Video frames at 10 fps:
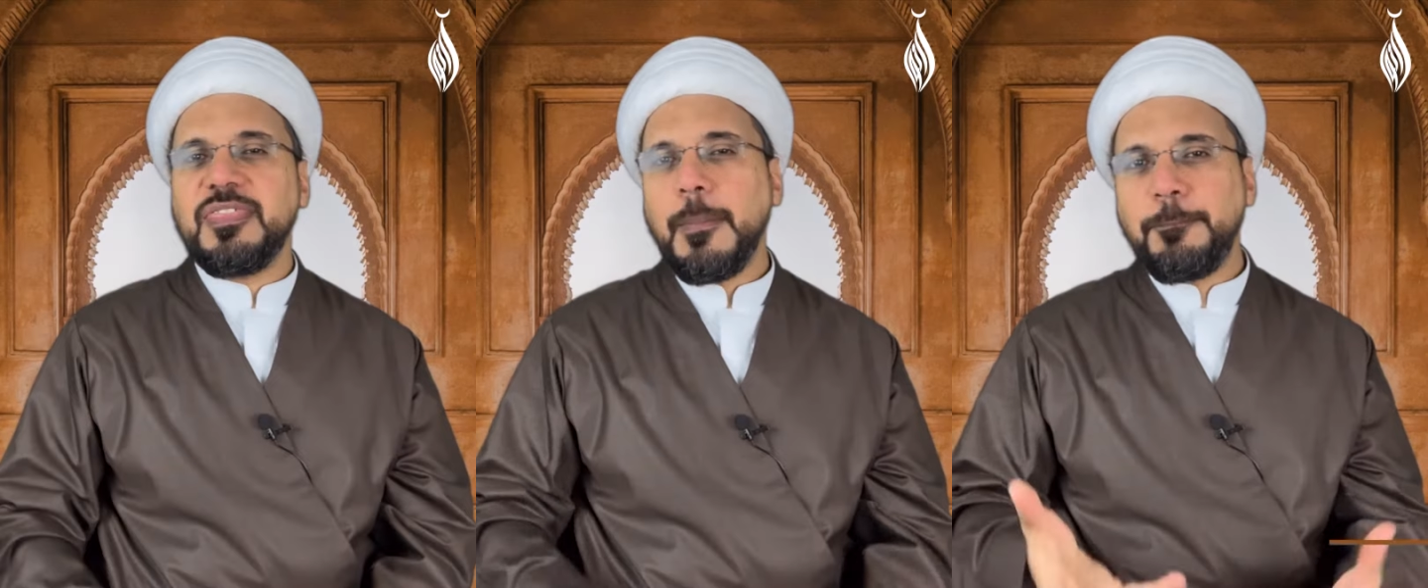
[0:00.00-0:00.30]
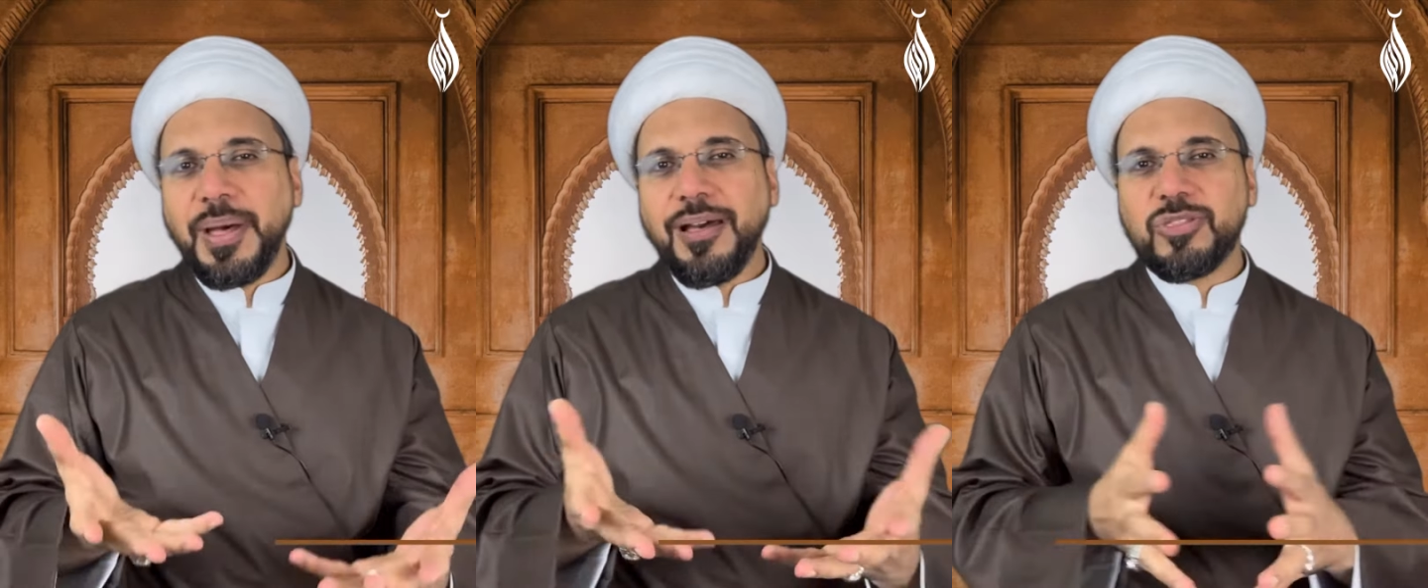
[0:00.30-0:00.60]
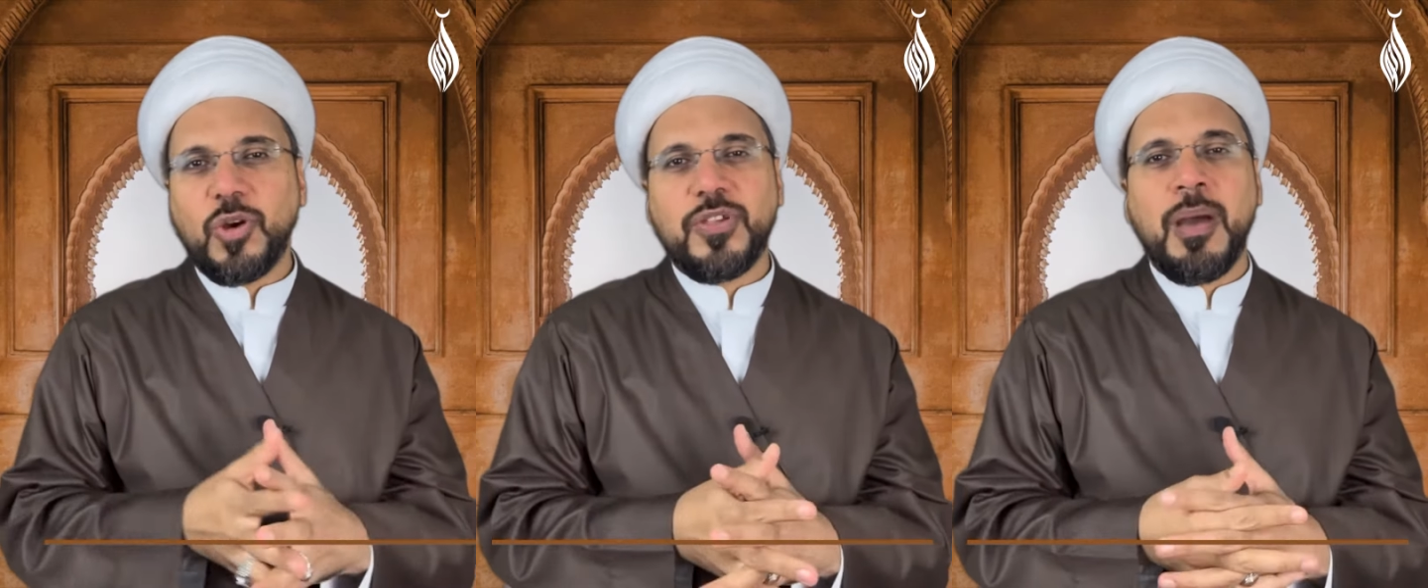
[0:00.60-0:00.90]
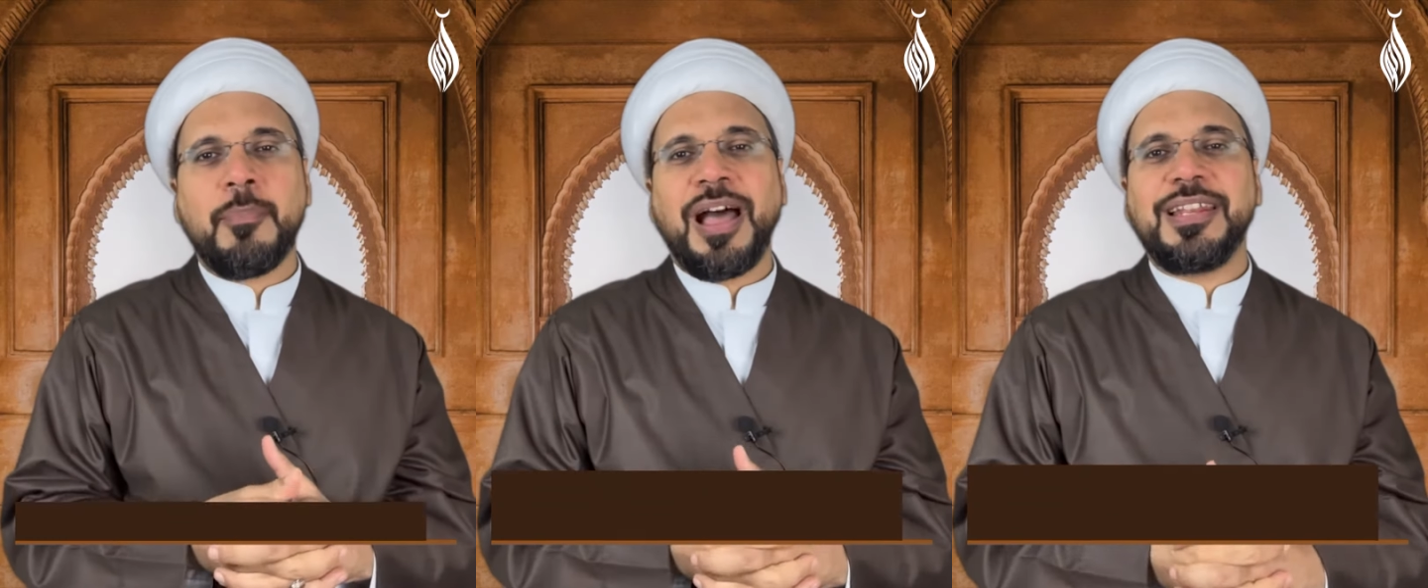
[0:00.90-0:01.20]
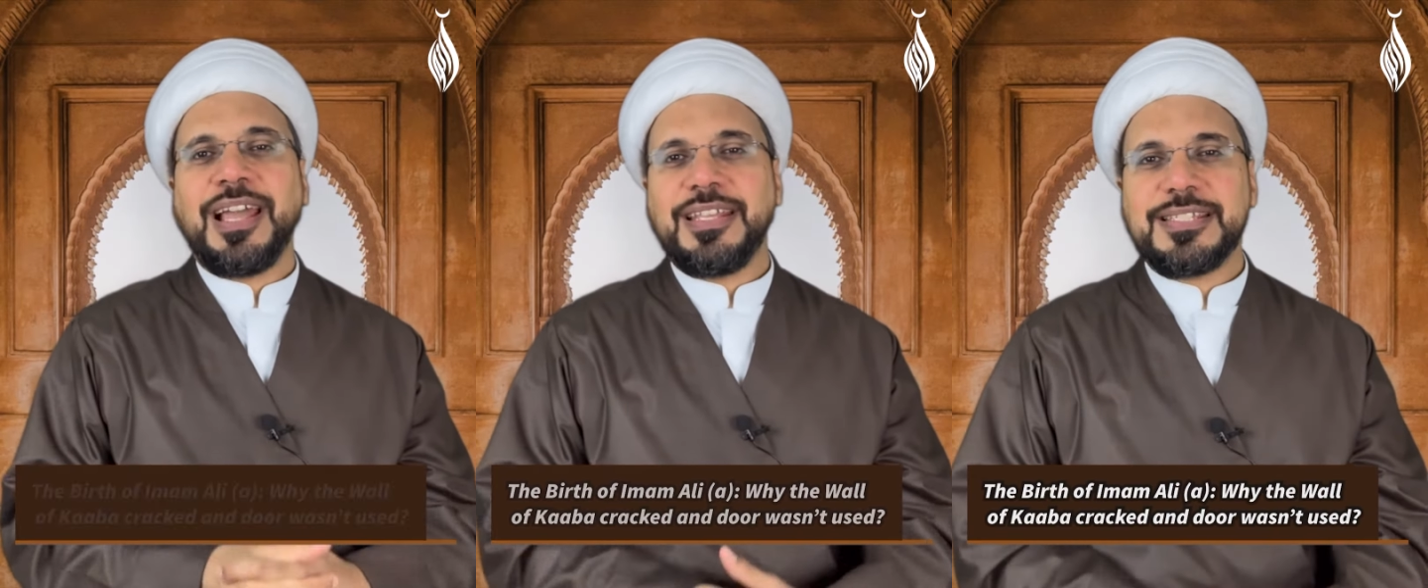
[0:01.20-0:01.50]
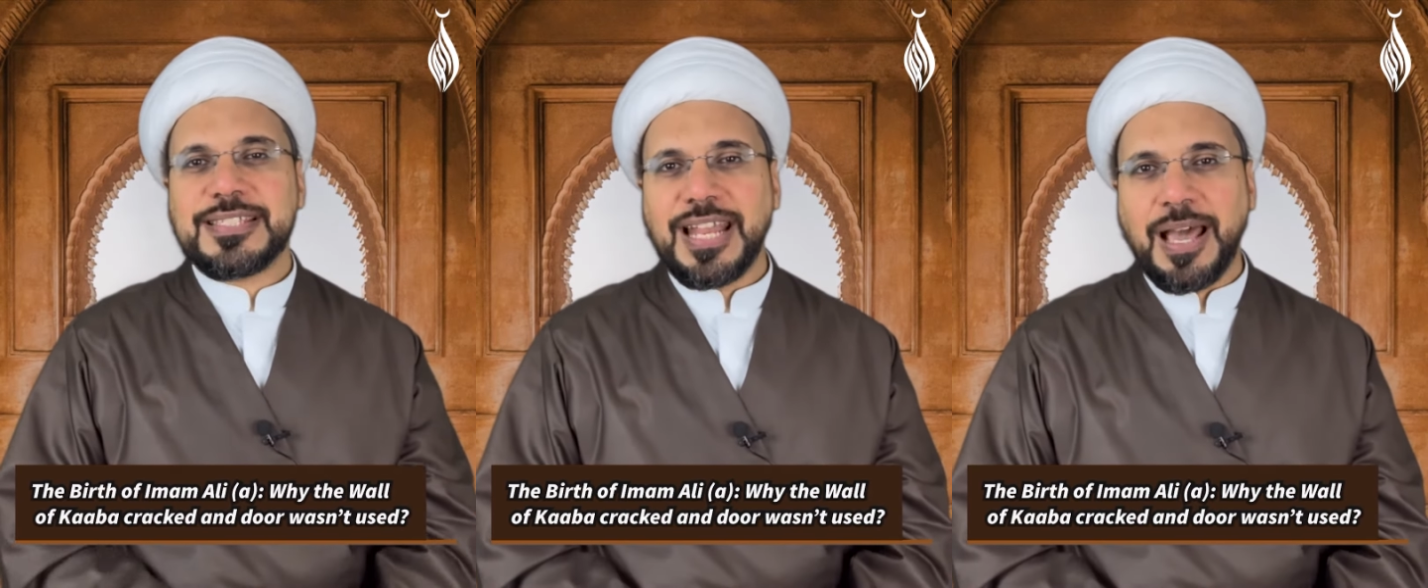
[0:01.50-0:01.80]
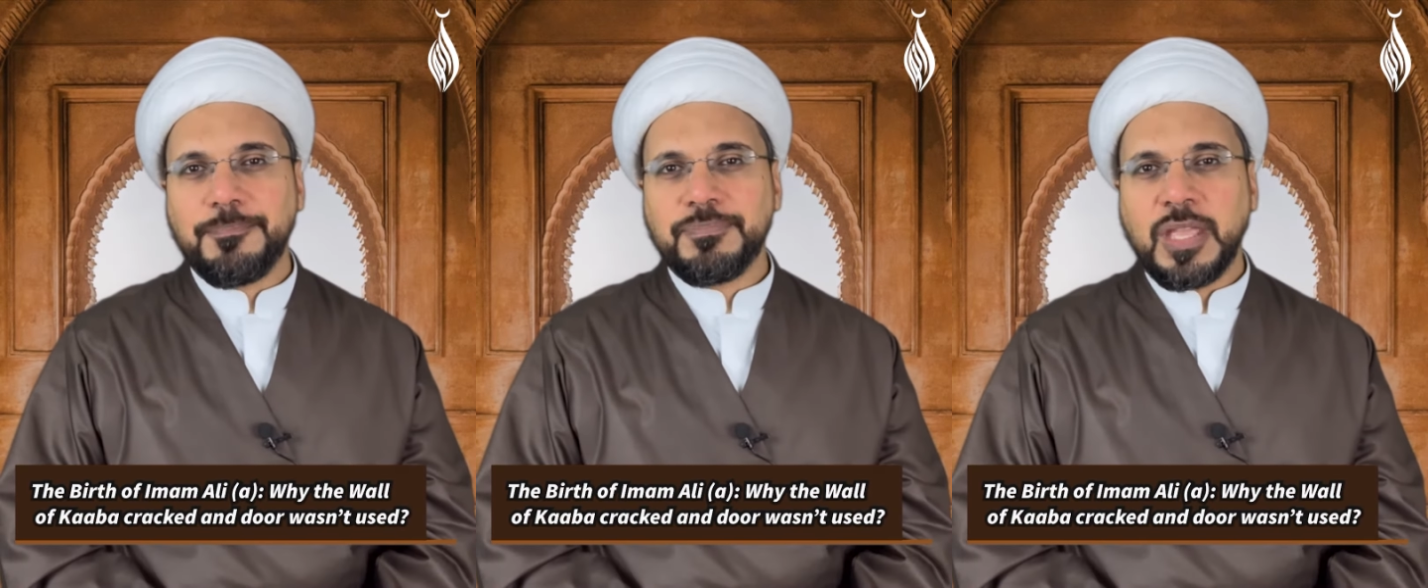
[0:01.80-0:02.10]
The birth of Imam Ali alayhi
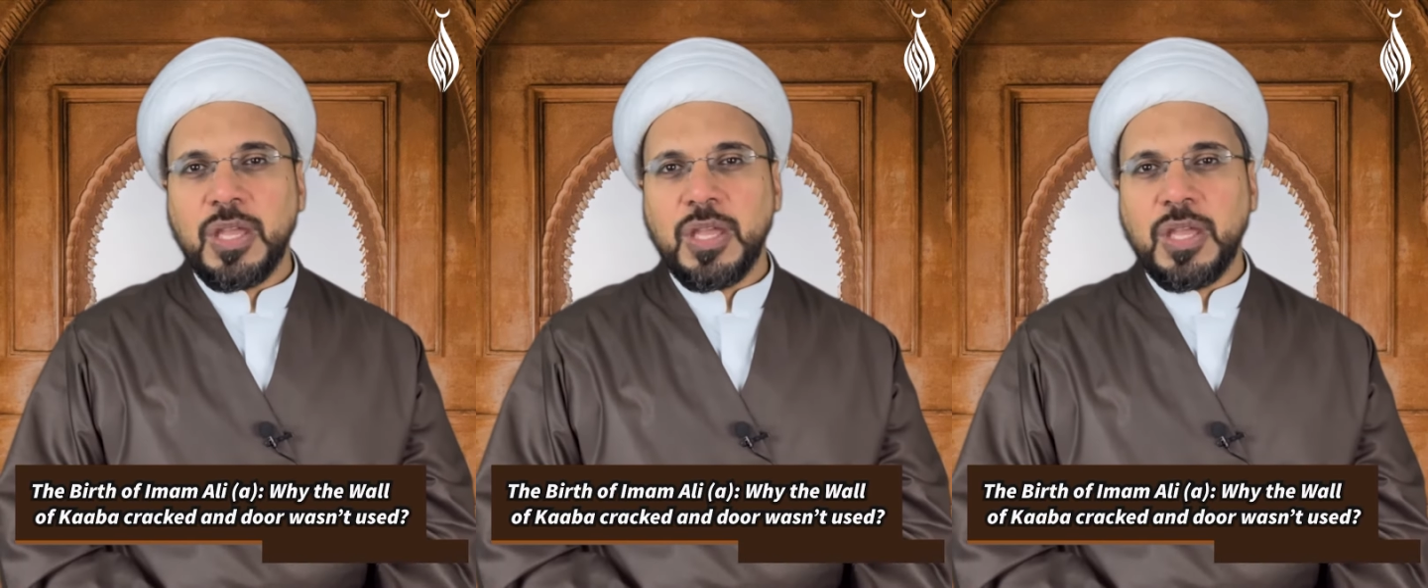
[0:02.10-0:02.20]
salam.